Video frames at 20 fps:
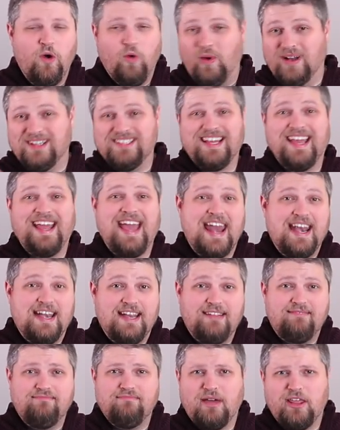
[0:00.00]
once I
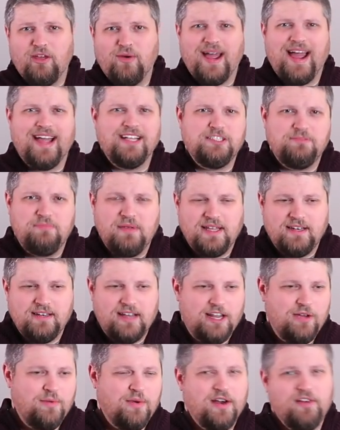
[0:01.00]
edit it, by the way, I spend
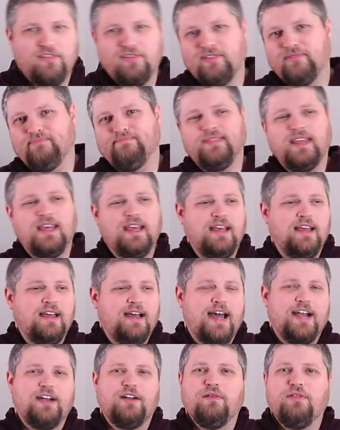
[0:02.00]
anywhere from,
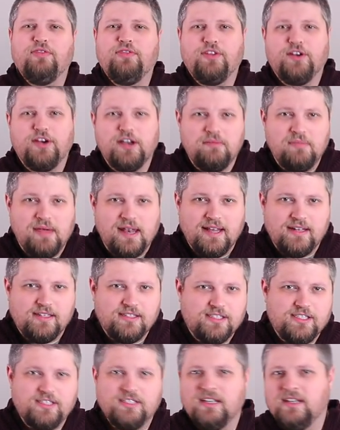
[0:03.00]
I don't know, 30
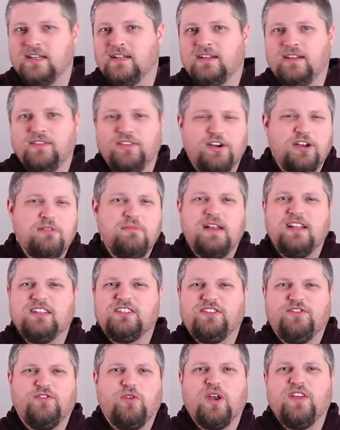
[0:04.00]
minutes, 30
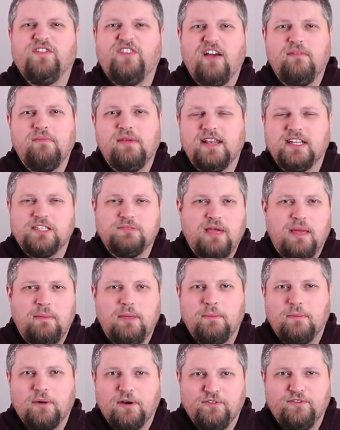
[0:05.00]
minutes to 45 minutes
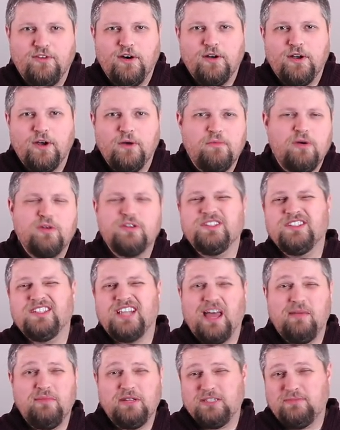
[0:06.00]
maybe per photo. Most of the
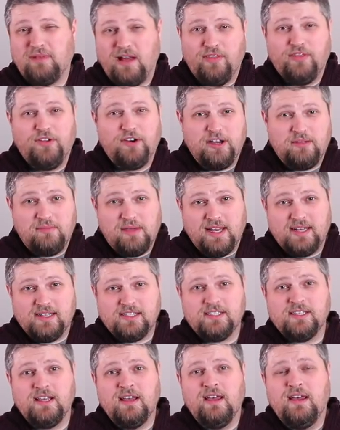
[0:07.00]
time it's about 30
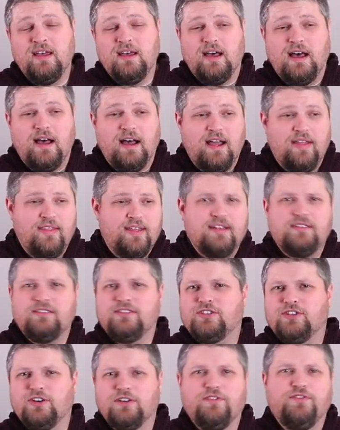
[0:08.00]
minutes. Uh, and then
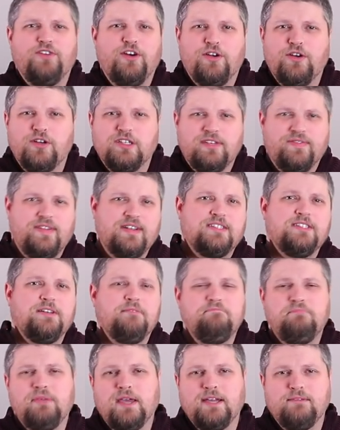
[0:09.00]
certain photos, if it's
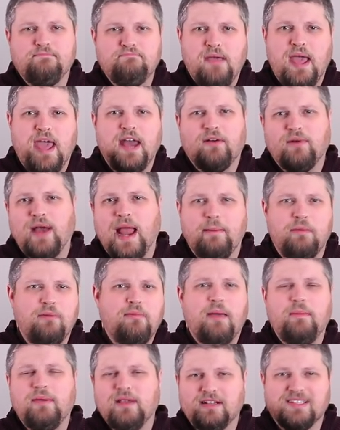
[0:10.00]
some big panorama,
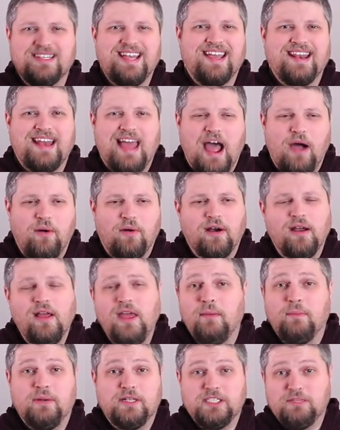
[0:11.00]
maybe it'll take an hour.
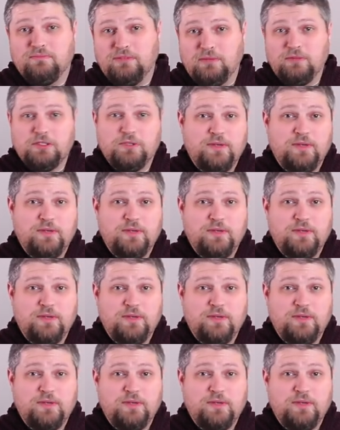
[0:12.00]
But some people